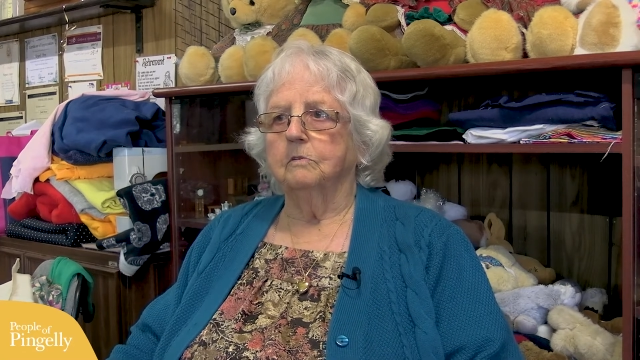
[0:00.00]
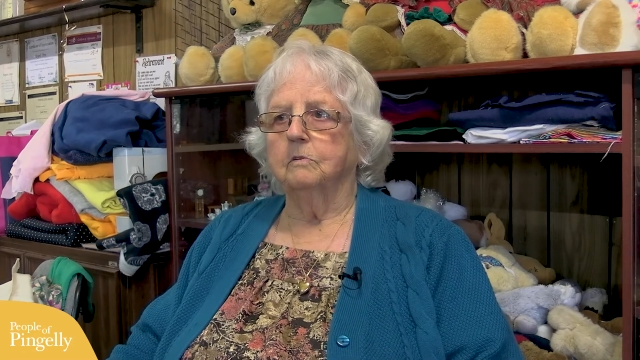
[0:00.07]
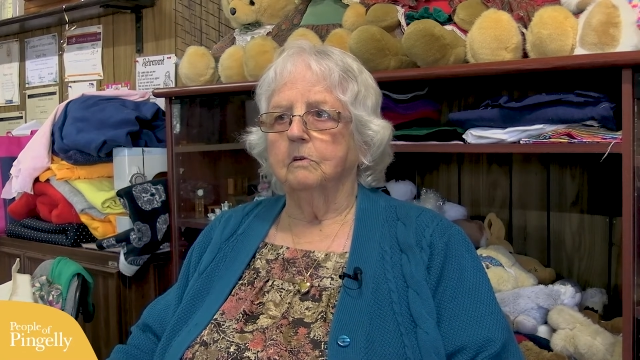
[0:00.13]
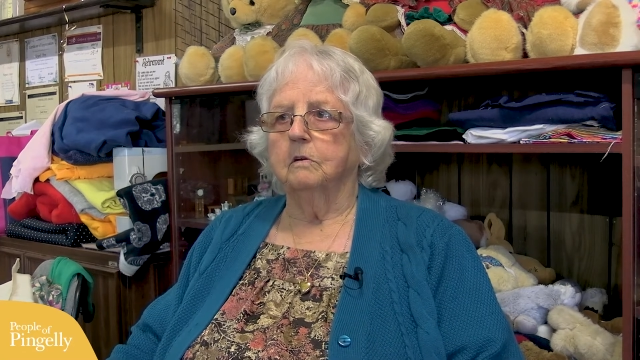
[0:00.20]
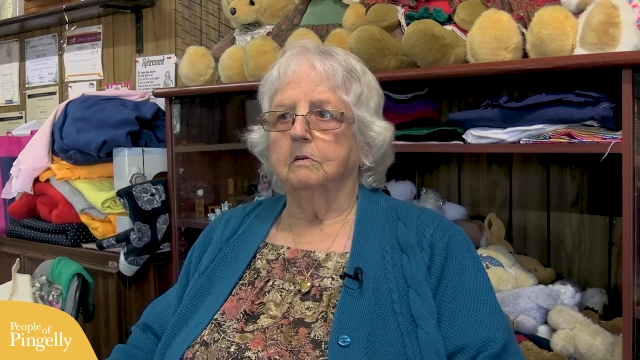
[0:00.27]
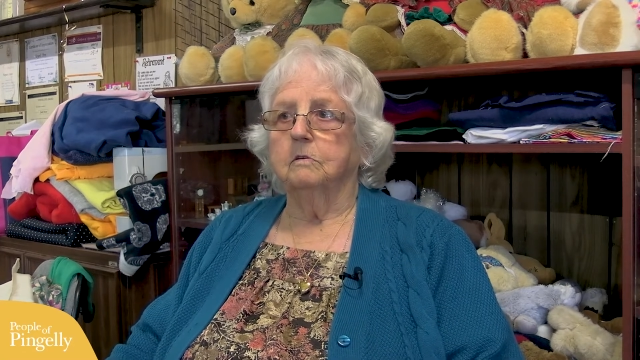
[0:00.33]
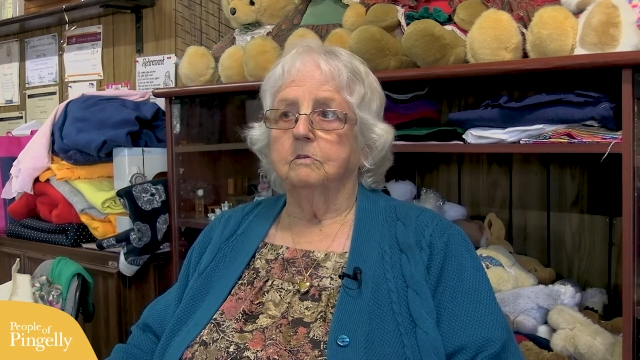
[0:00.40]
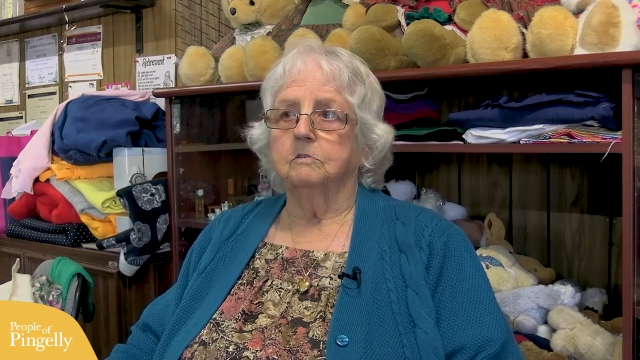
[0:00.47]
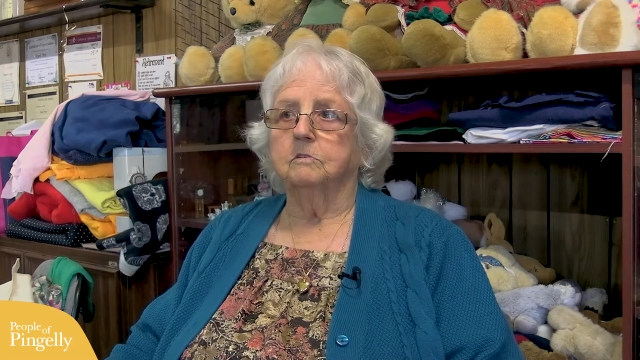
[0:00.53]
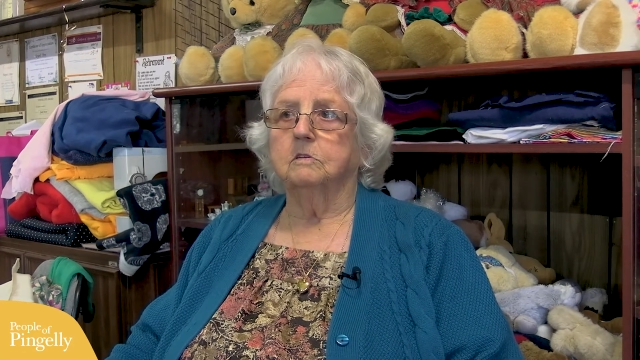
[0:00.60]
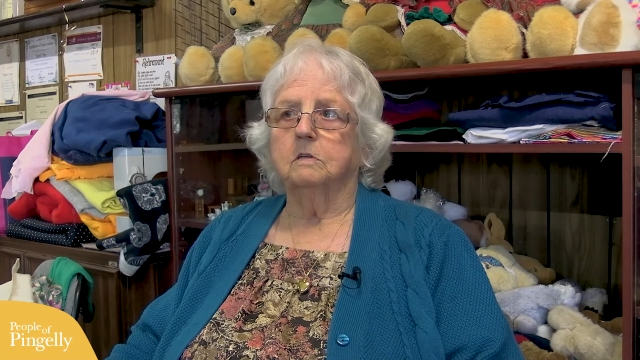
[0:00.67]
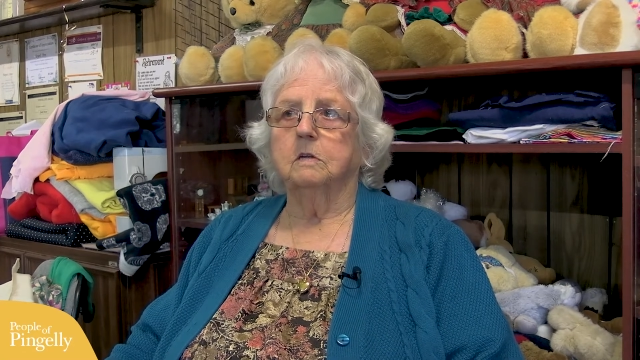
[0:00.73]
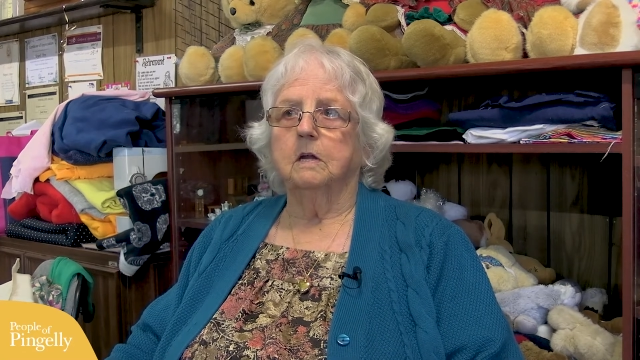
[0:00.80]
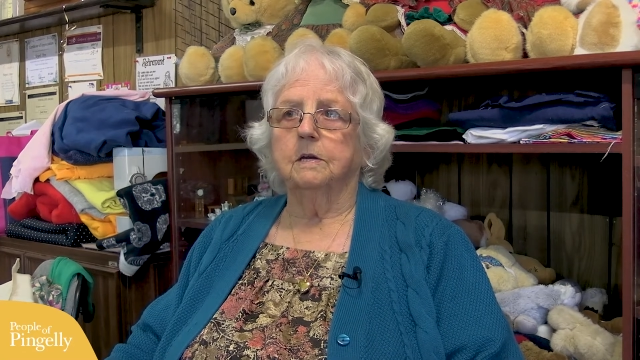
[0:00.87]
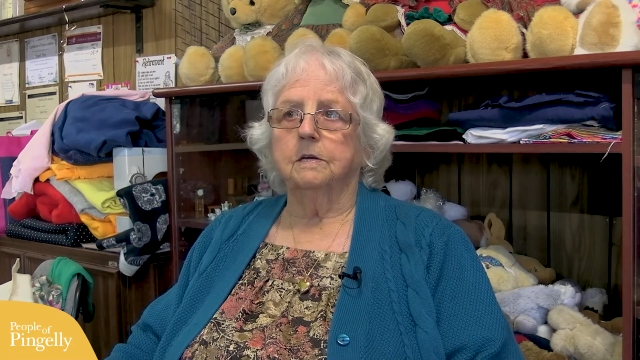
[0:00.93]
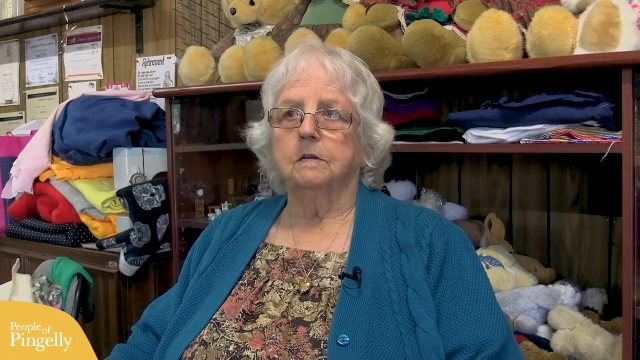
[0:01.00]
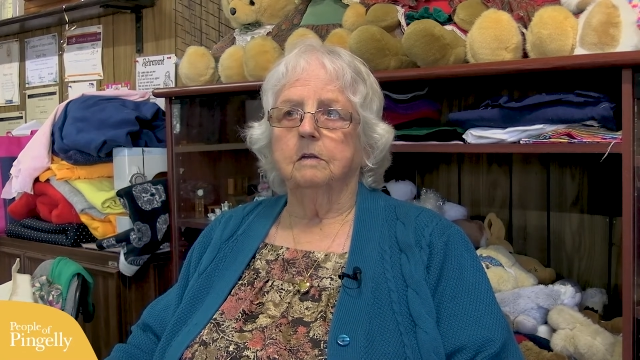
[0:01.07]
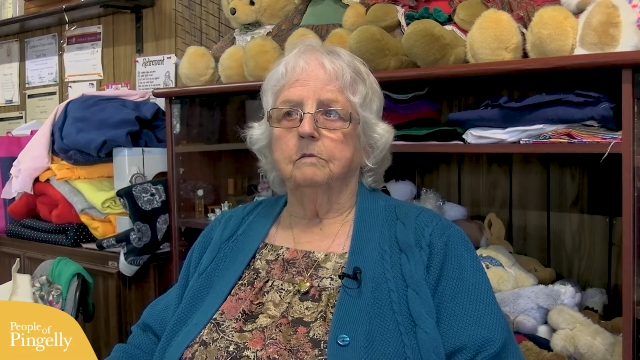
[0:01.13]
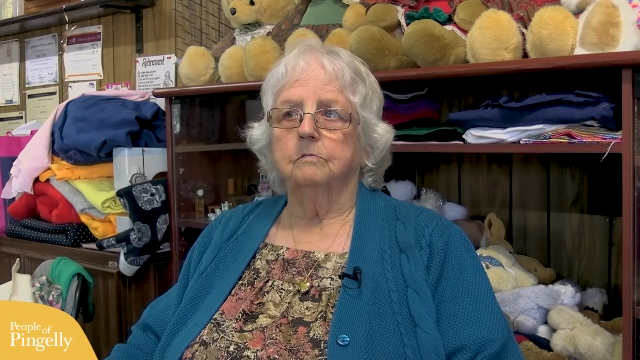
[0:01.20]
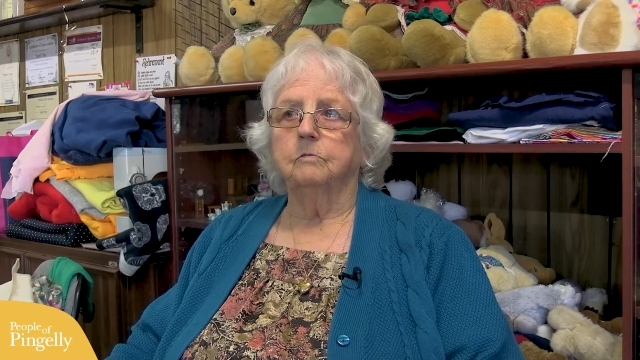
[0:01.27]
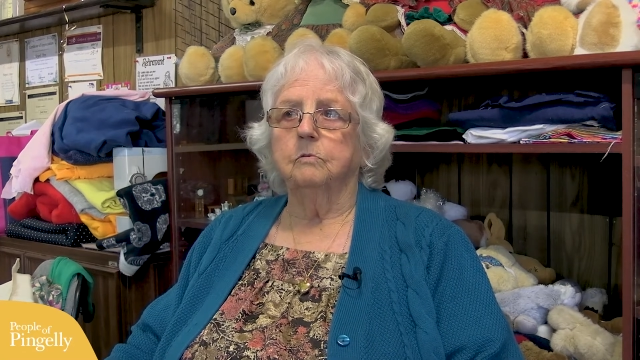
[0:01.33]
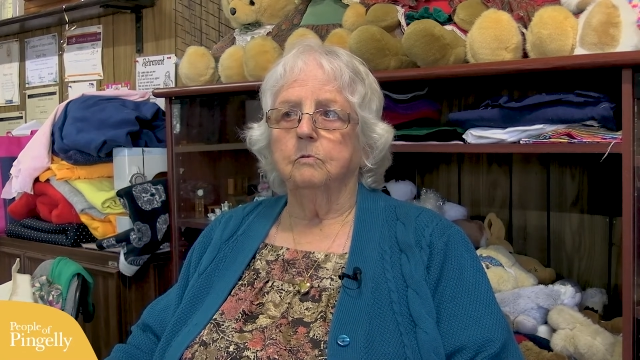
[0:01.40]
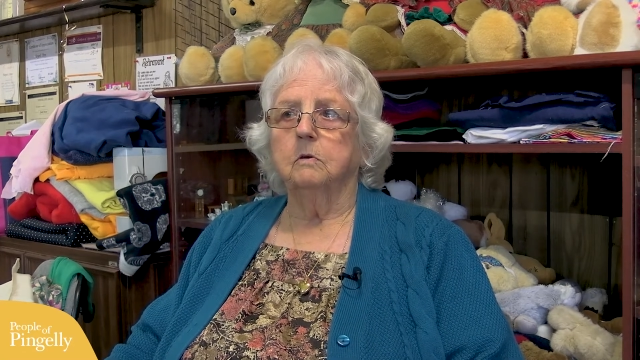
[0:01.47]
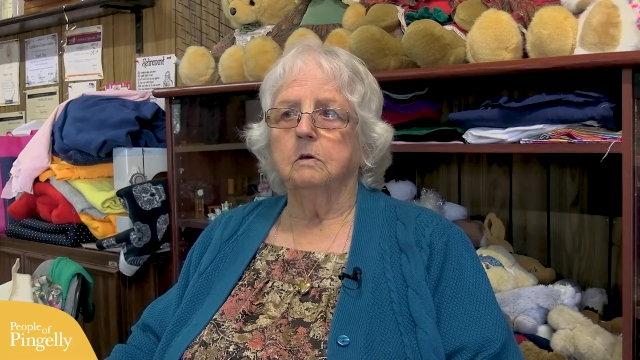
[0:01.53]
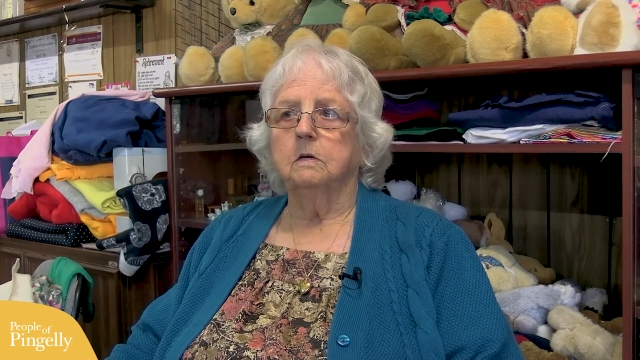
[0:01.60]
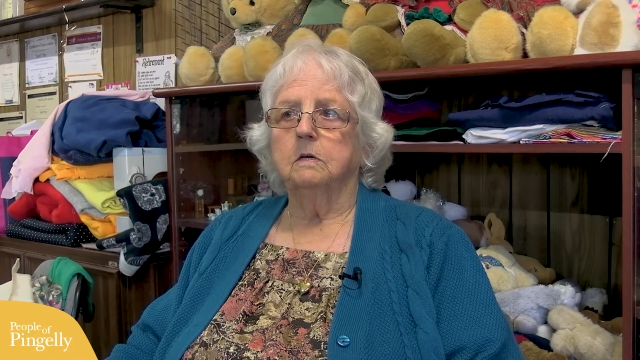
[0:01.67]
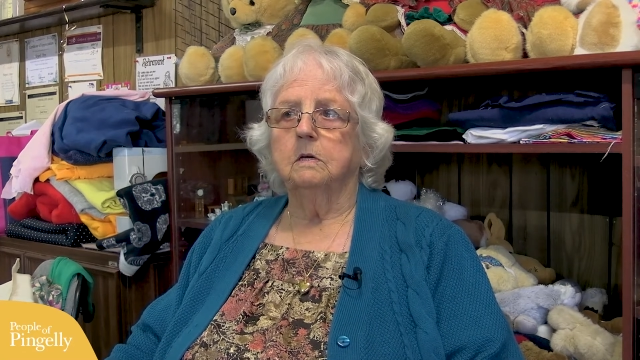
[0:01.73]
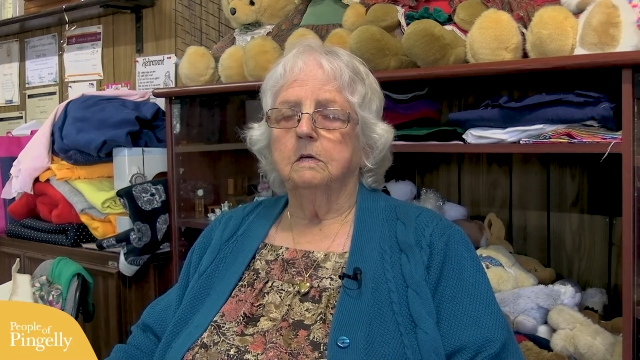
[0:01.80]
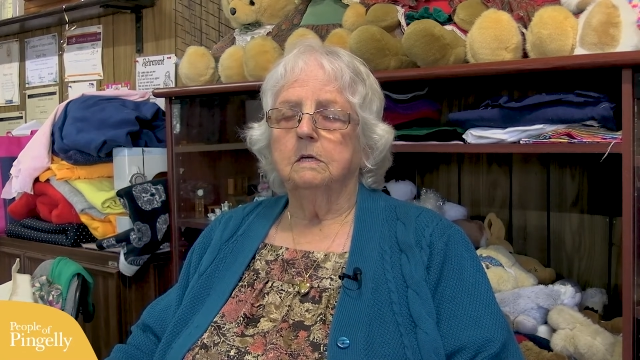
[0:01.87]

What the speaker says: and he used to take it everywhere.